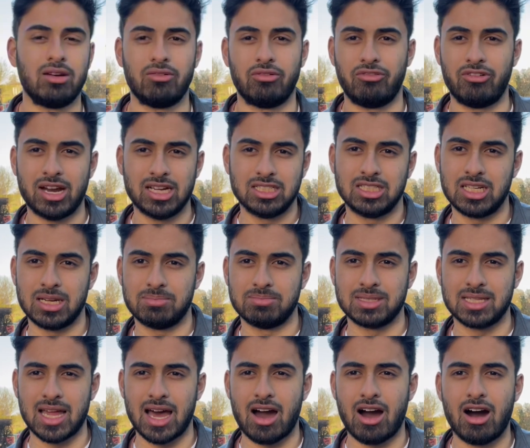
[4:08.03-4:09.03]

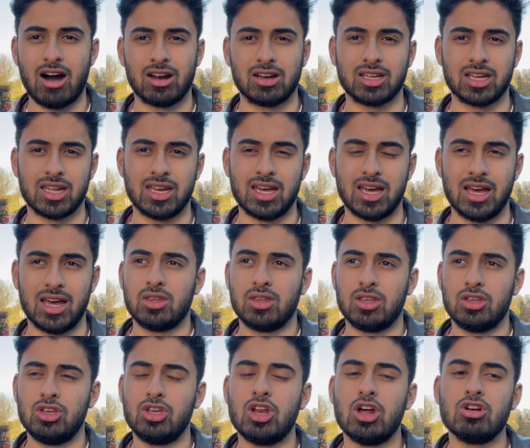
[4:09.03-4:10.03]
friendships that aren't gonna,
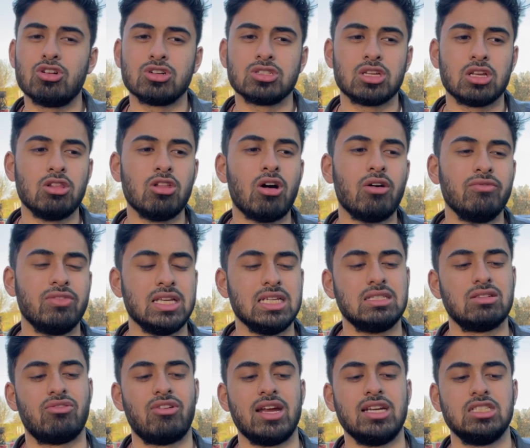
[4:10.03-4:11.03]
you know, because a lot of
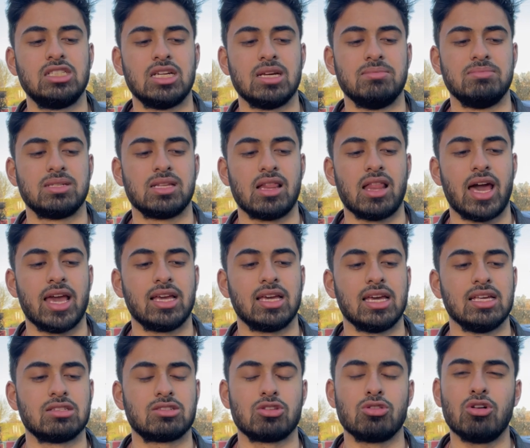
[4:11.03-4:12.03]
these friendships, like,
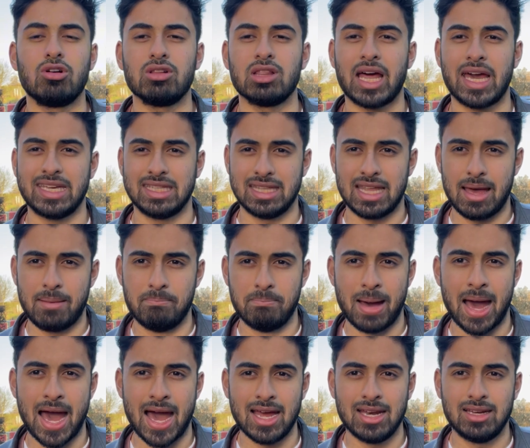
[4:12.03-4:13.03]
it's not like they're
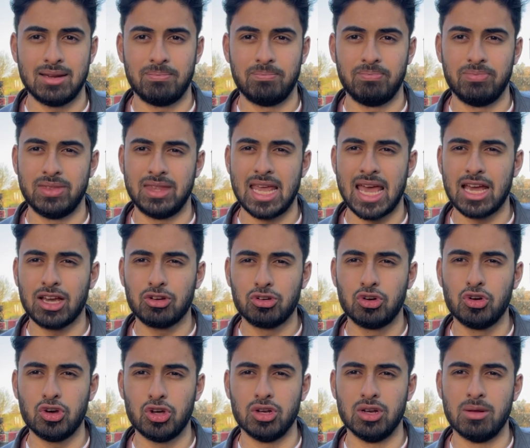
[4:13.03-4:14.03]
bad, they're
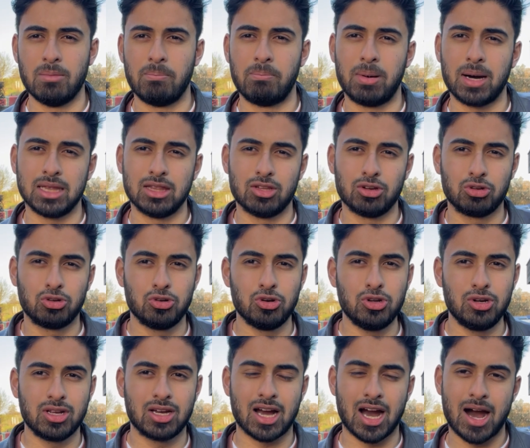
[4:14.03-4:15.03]
good, but the
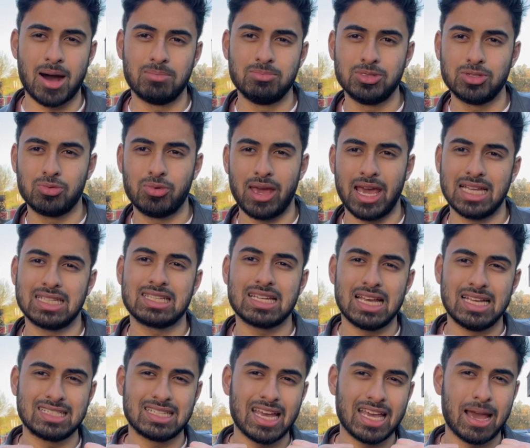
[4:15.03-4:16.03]
good comes with,
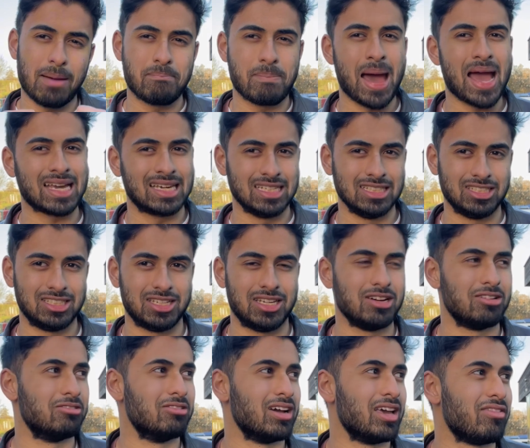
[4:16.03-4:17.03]
it's like a package
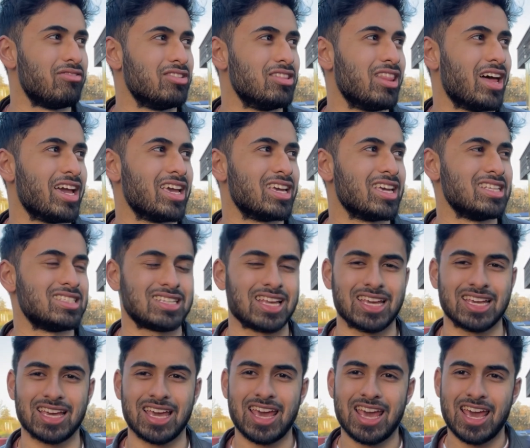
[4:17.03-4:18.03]
deal, if you like. It's
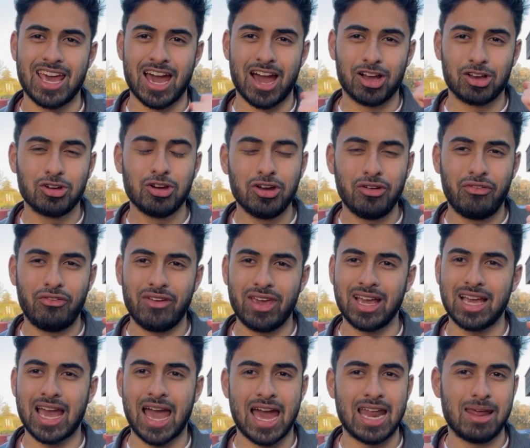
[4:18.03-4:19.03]
like a good
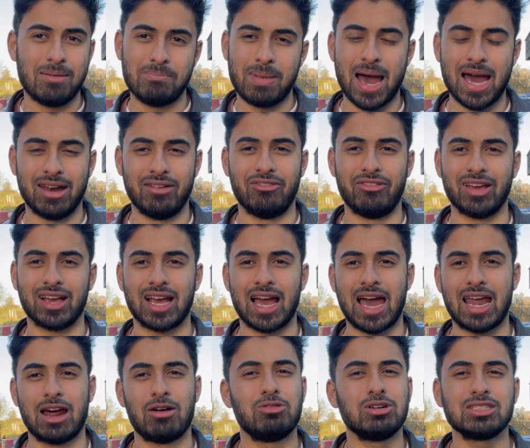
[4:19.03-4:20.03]
thing and a bad thing.
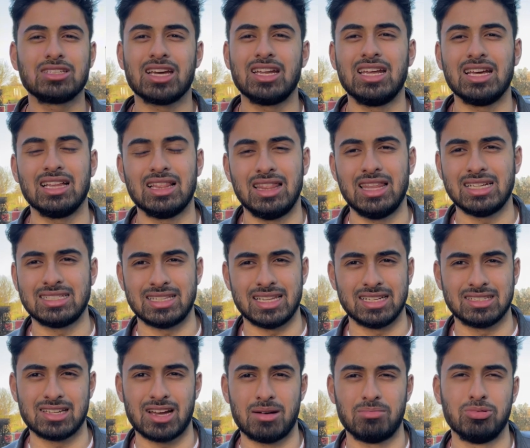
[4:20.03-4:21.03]
And I was gonna list
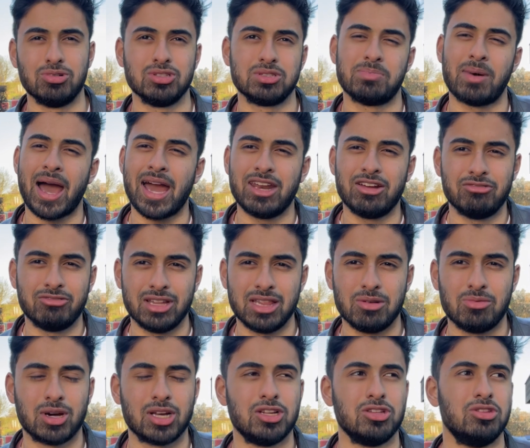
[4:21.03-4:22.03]
examples, but I don't
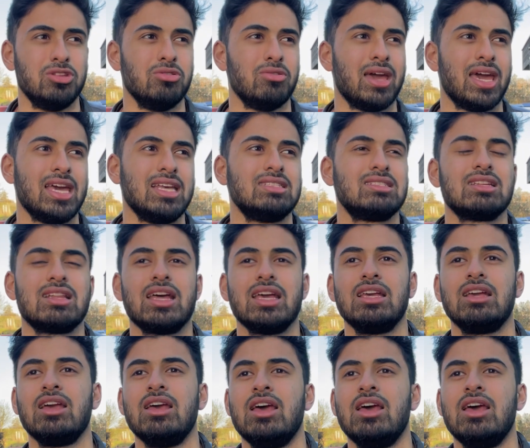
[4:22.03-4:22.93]
really want to do it. It's like,